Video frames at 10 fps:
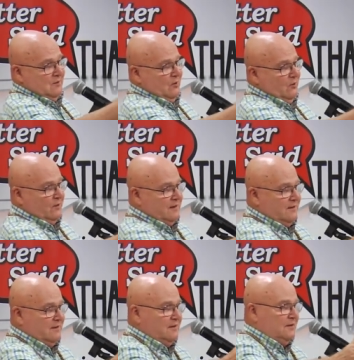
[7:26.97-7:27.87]

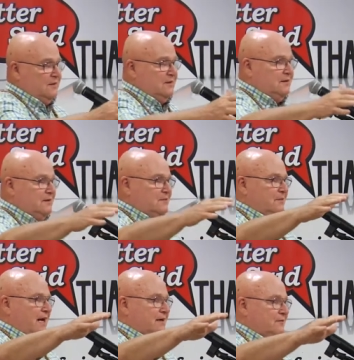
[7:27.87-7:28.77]

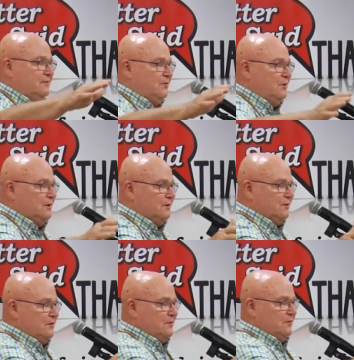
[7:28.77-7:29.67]
going back and
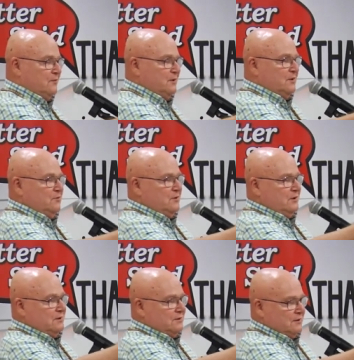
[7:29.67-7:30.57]
forth with the
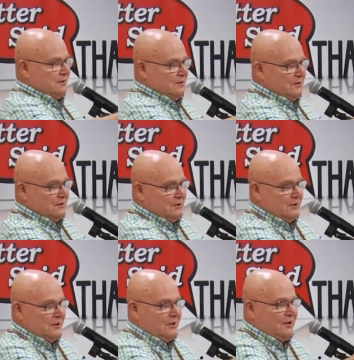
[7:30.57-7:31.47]

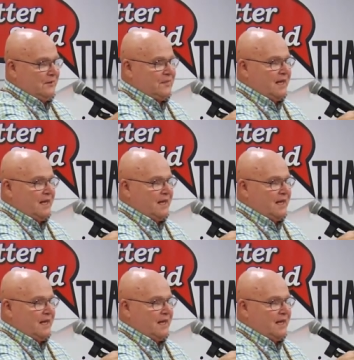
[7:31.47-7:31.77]
water.